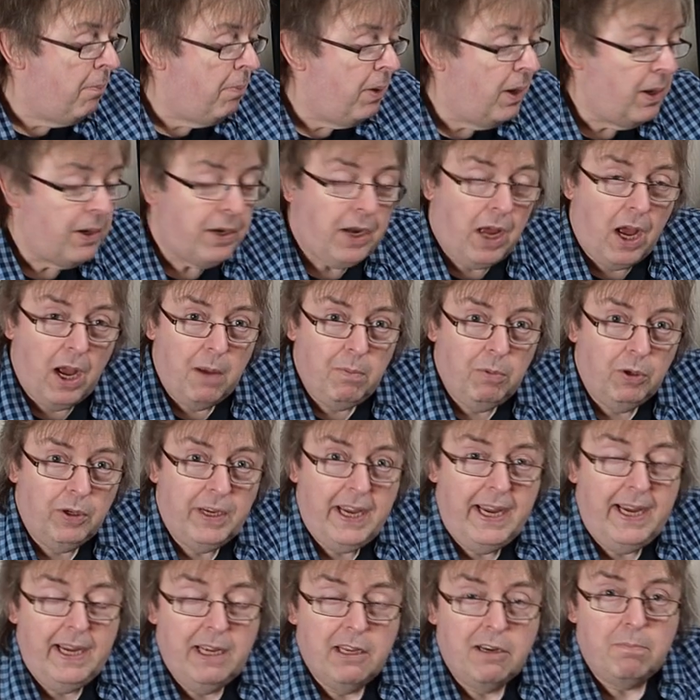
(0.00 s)
But I'm
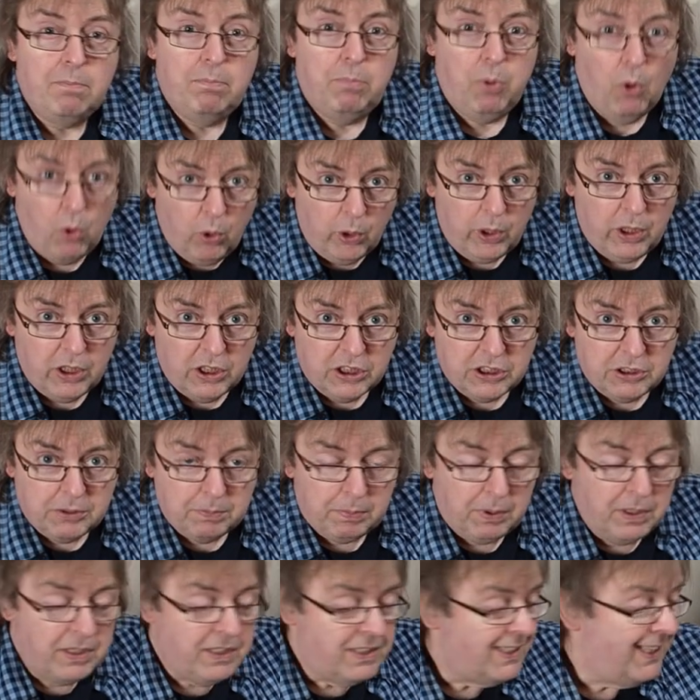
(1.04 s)
looking at borderless
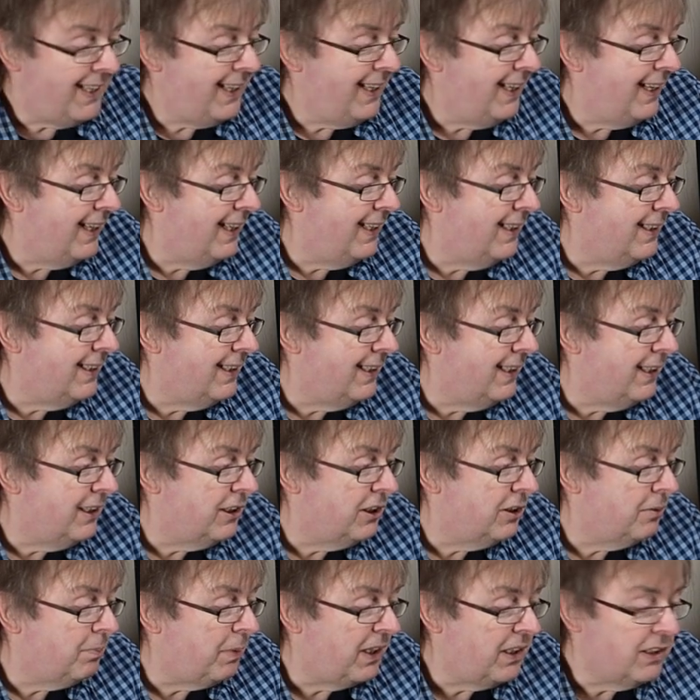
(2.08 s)
printing in
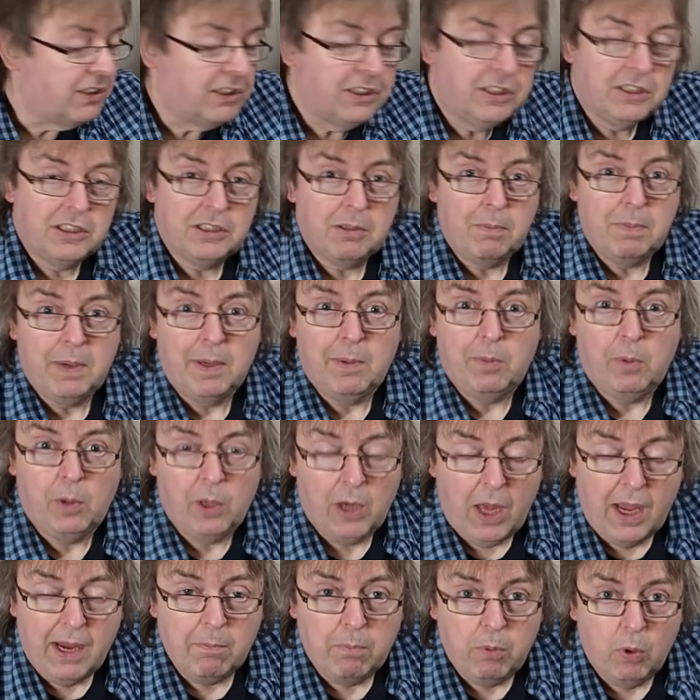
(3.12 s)
this because some people
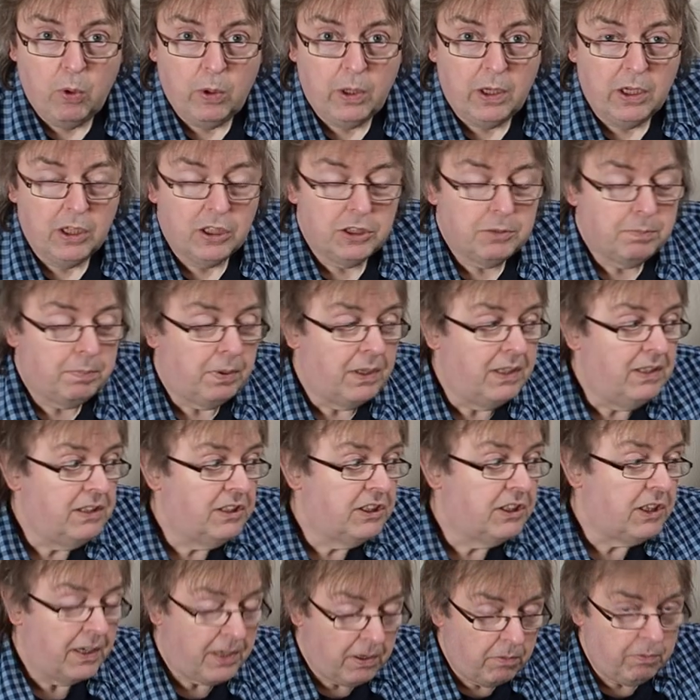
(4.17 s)
like borderless
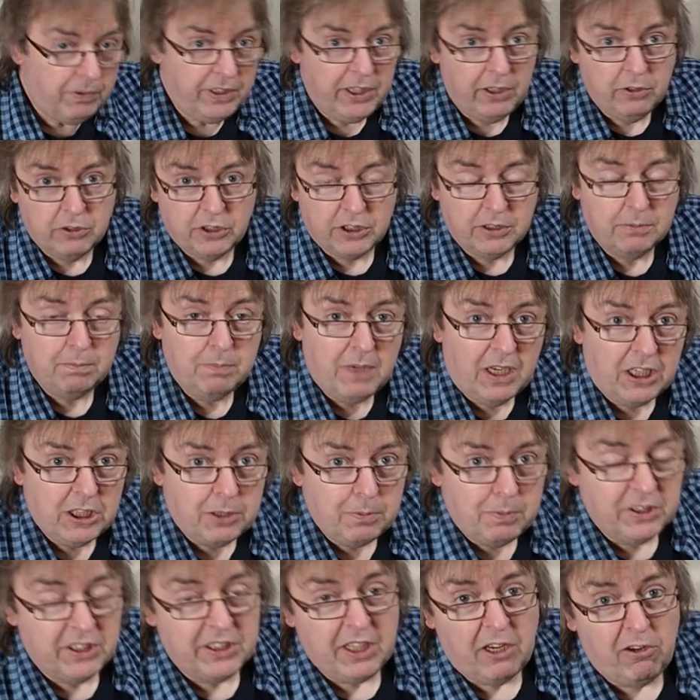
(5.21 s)
prints. I don't use them
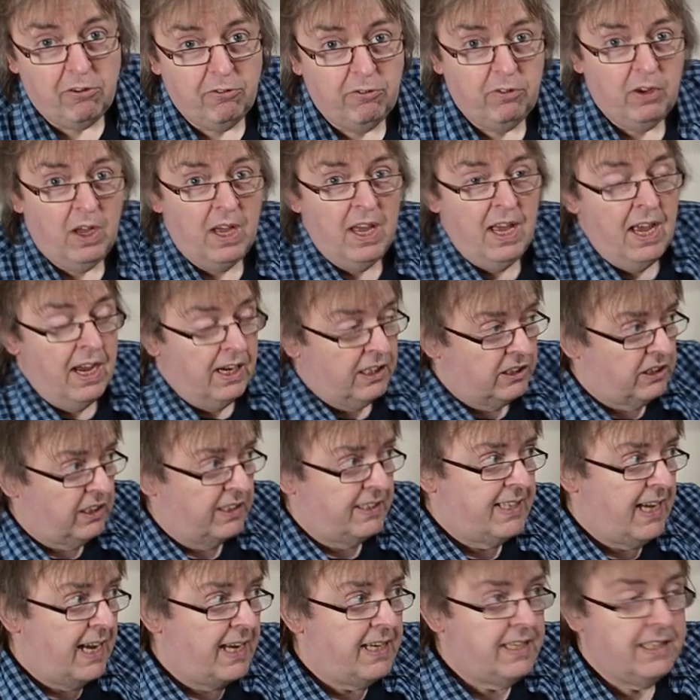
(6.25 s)
much myself because I
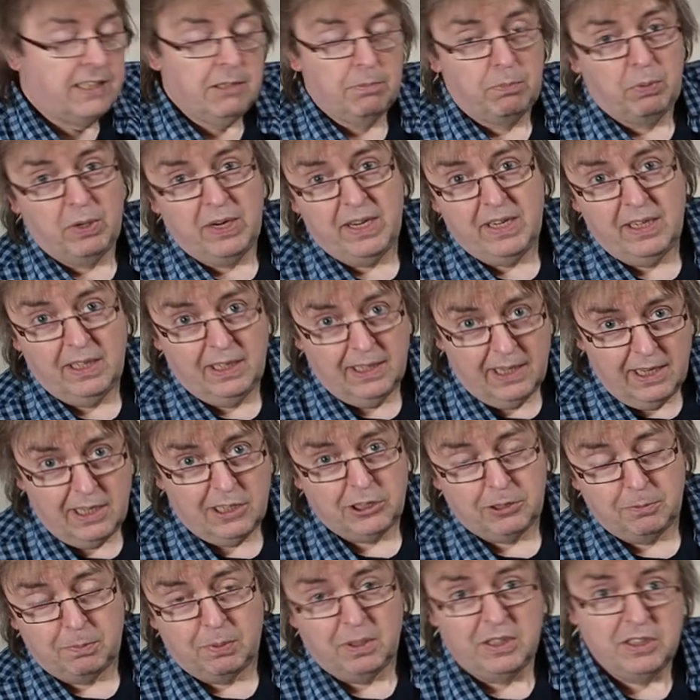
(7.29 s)
tend to print
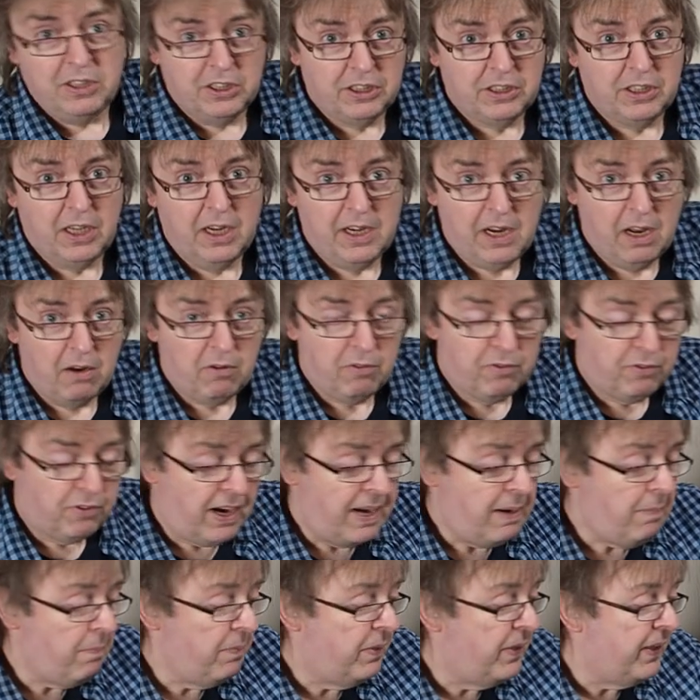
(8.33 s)
larger prints and I'll
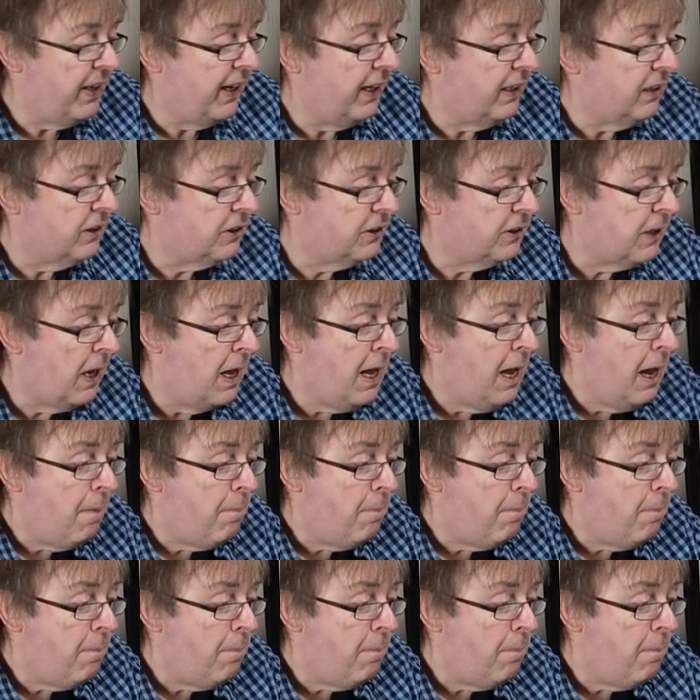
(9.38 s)
frame things.